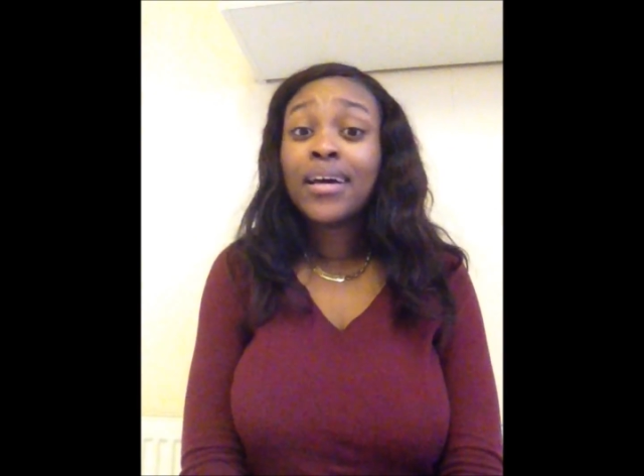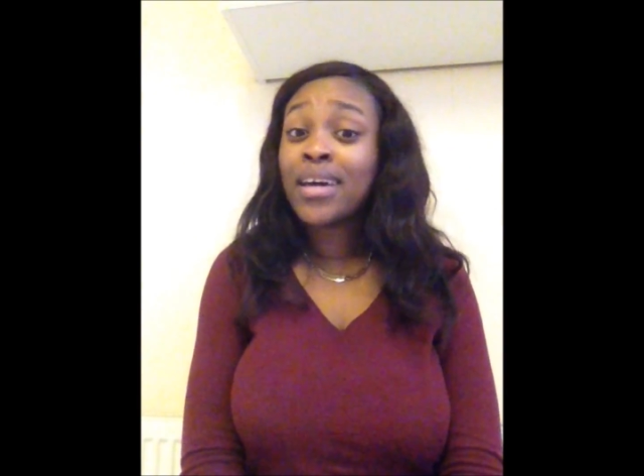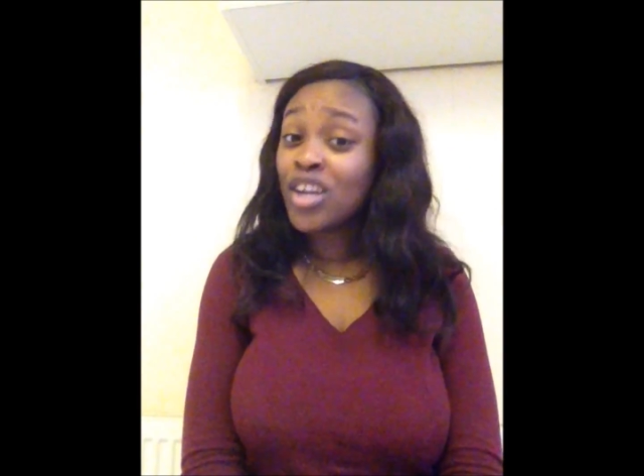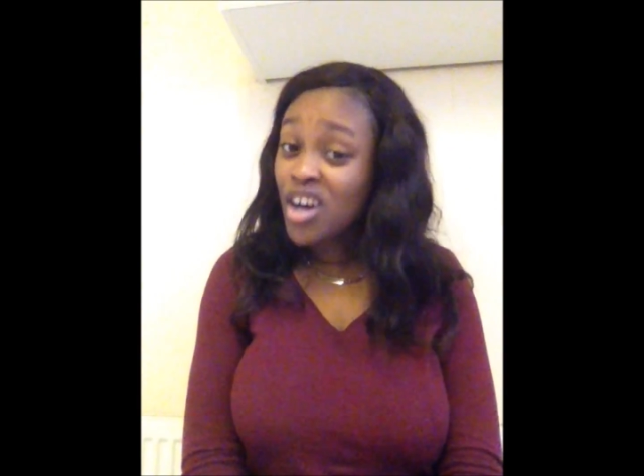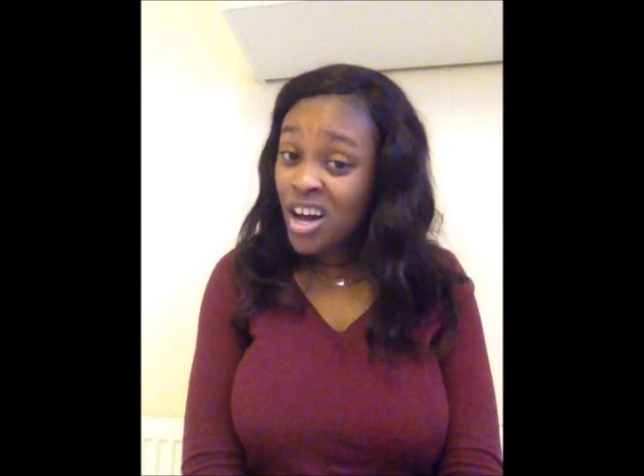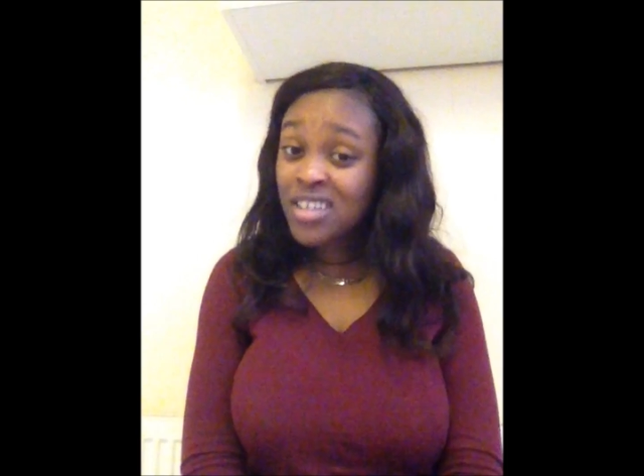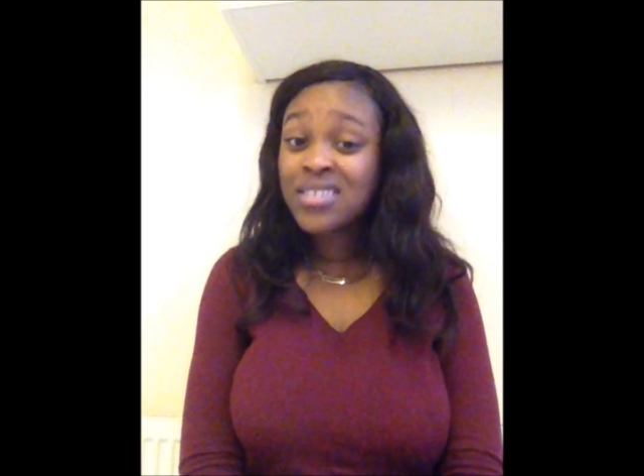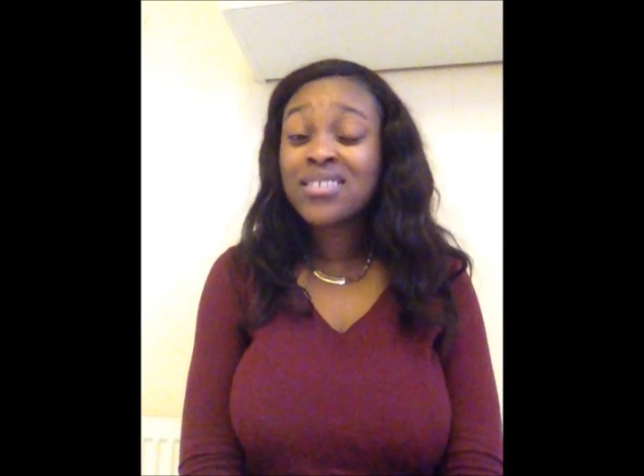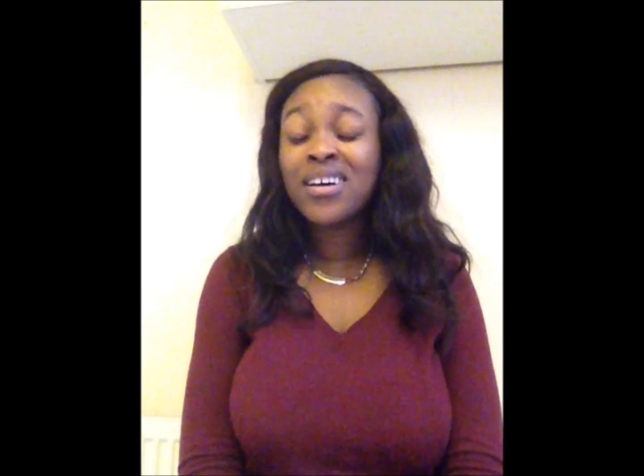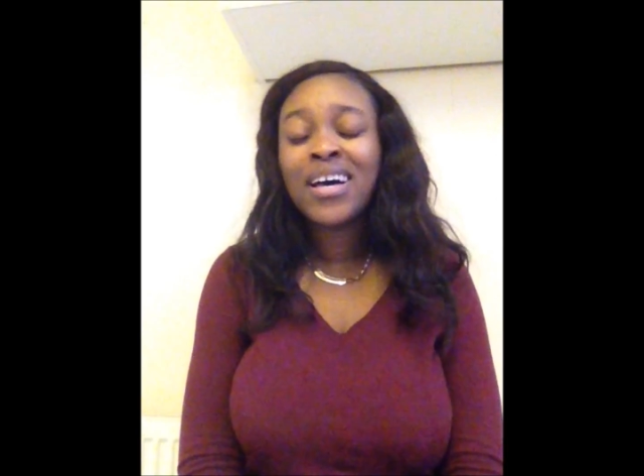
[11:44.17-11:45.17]
can
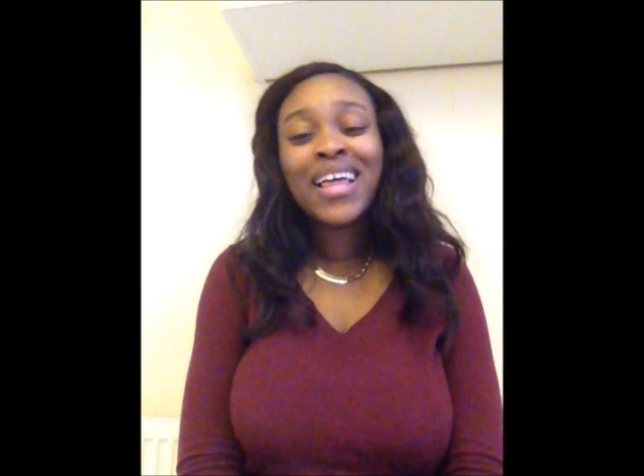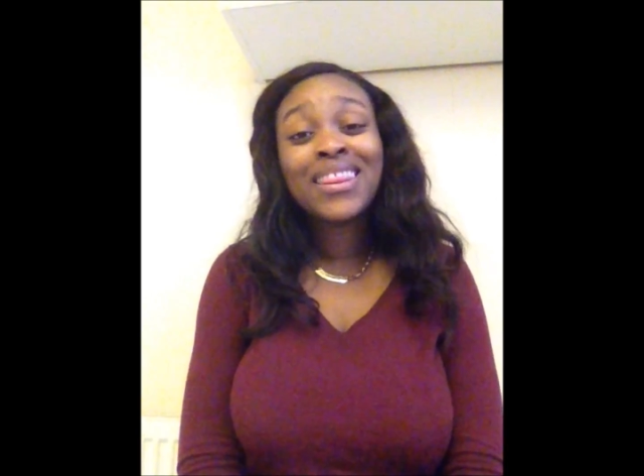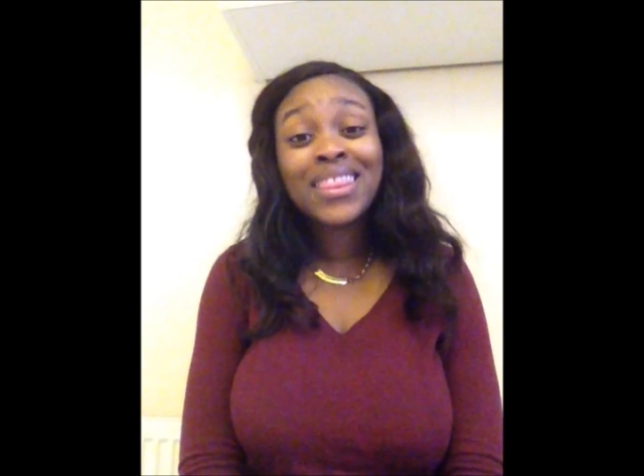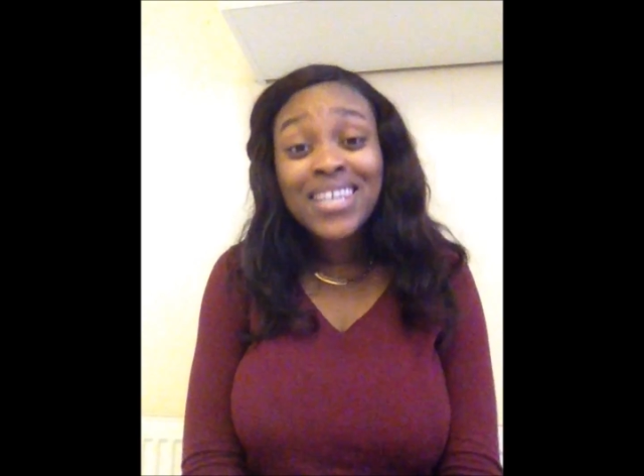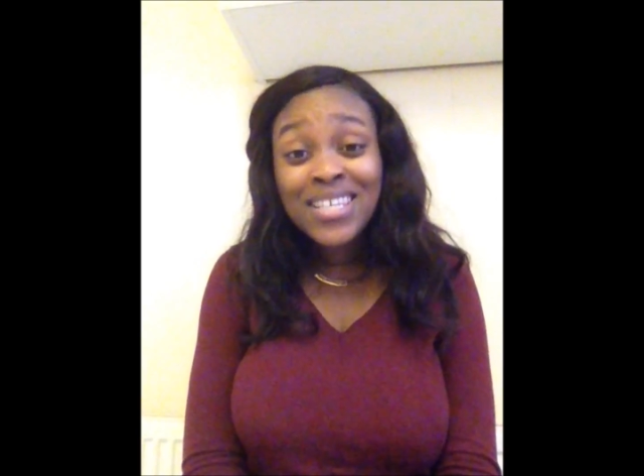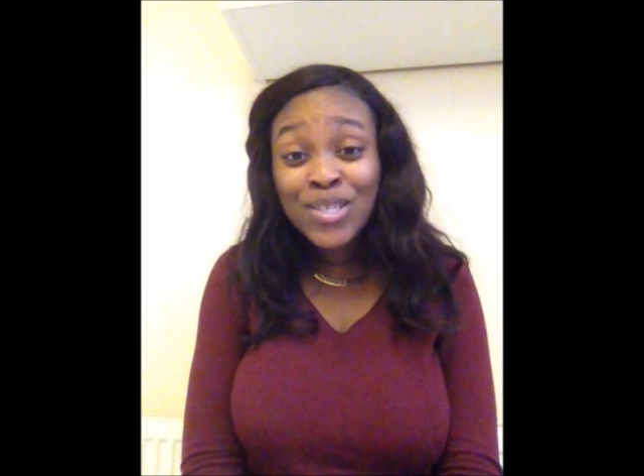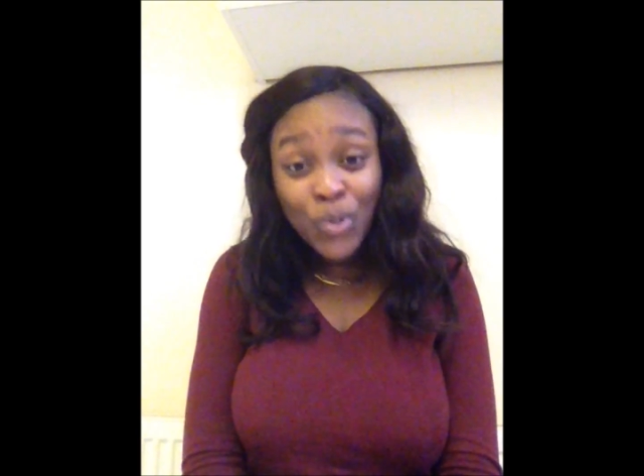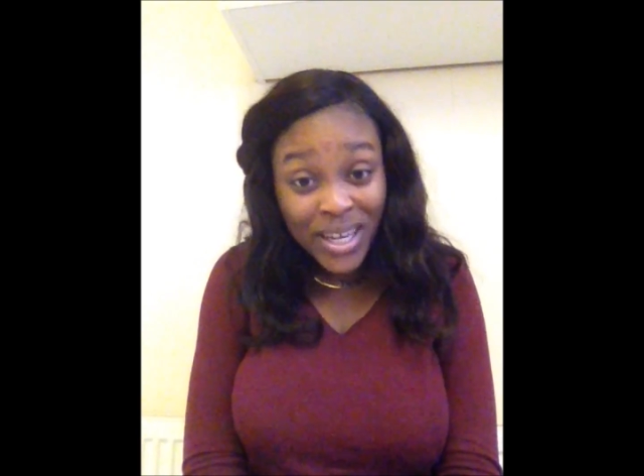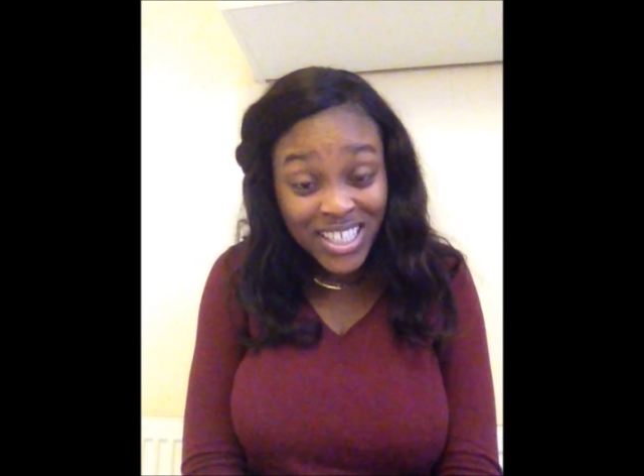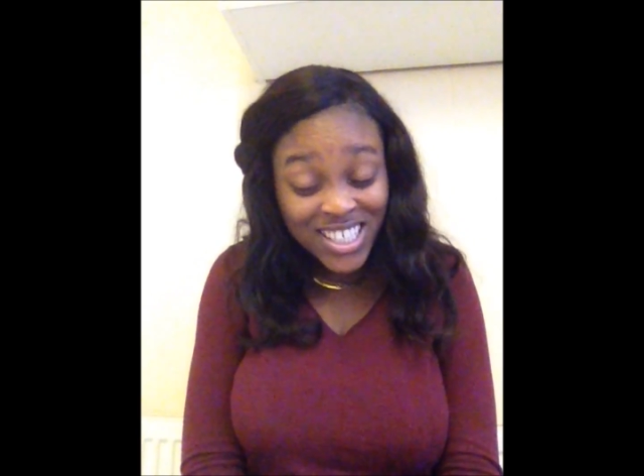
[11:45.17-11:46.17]
answer these
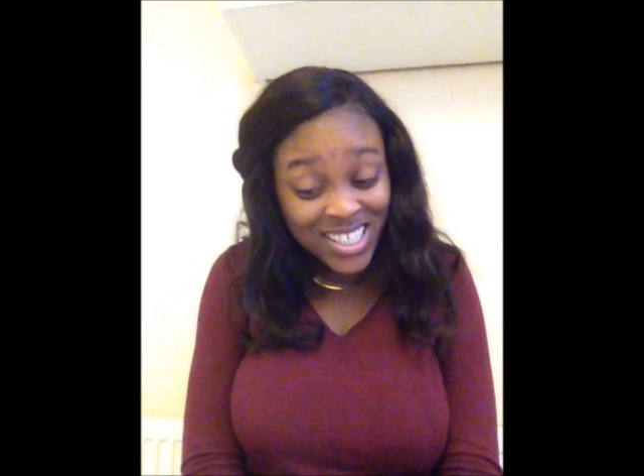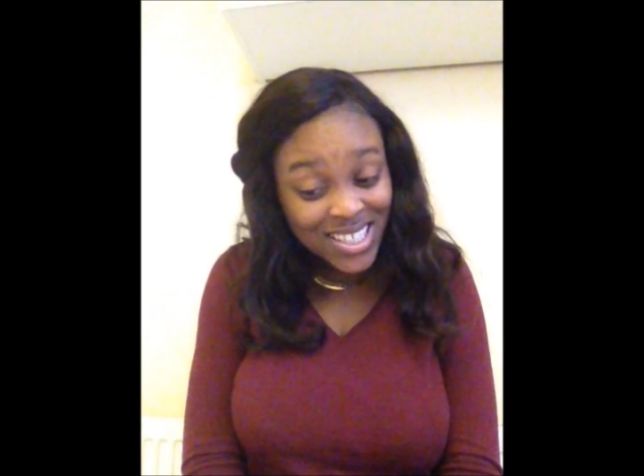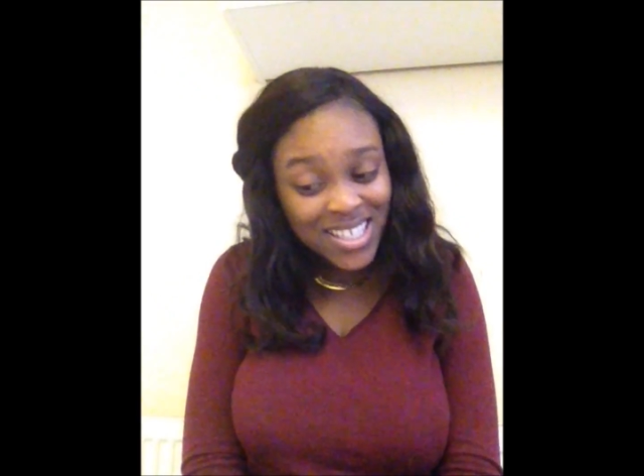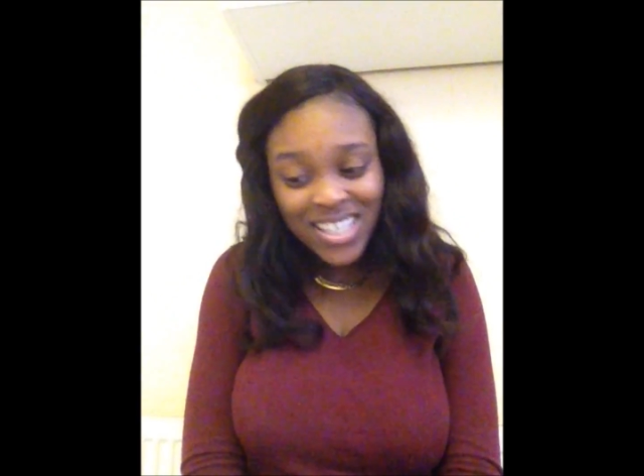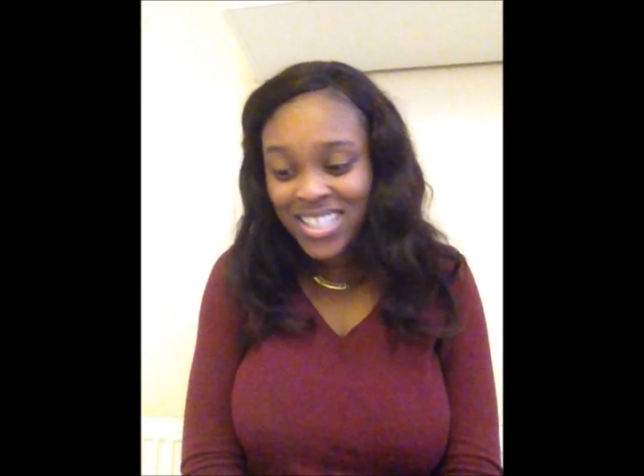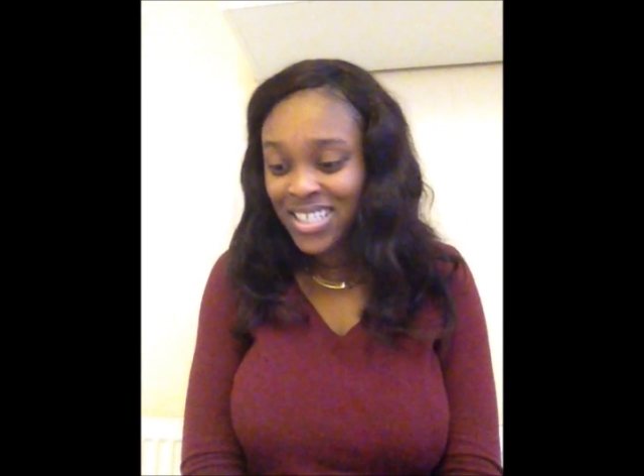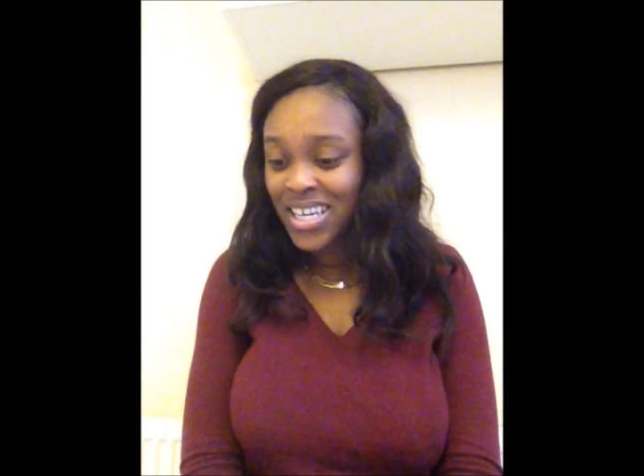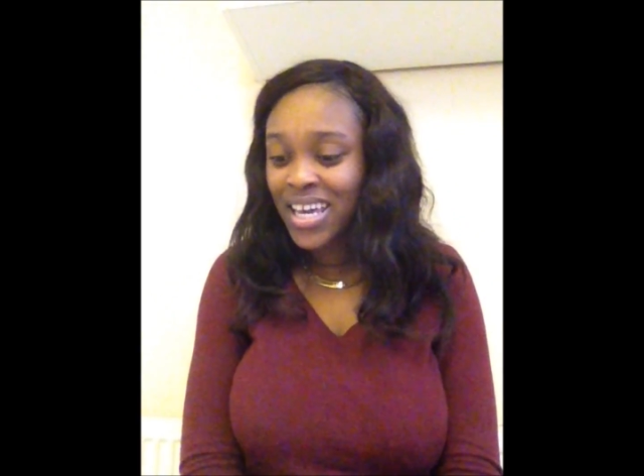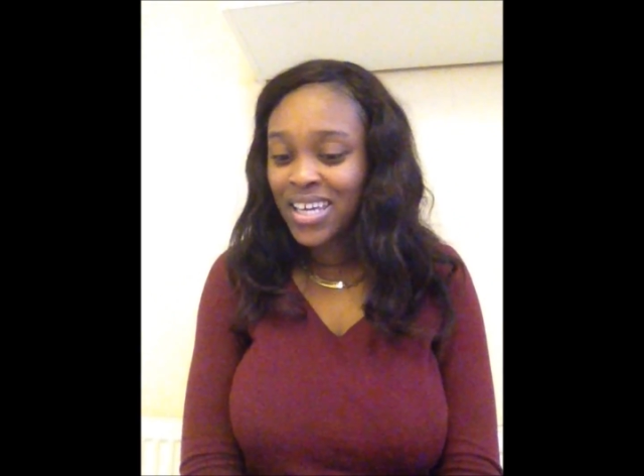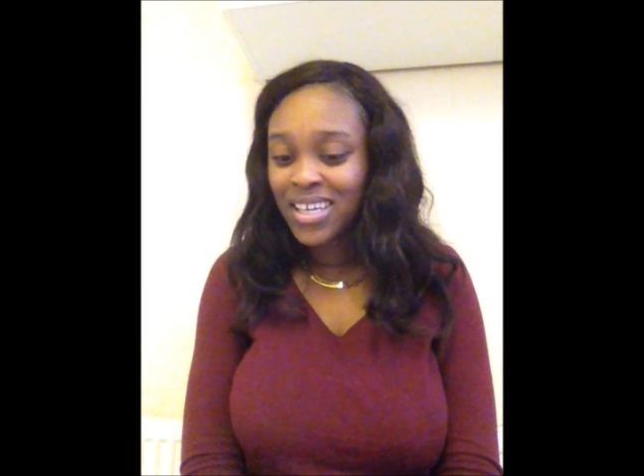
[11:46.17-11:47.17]
questions
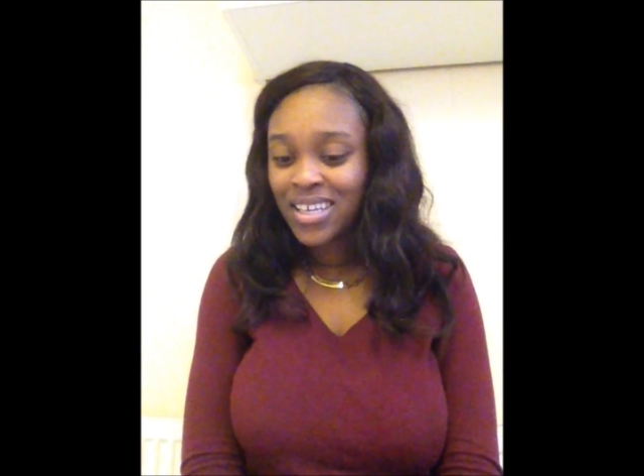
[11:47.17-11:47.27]
today.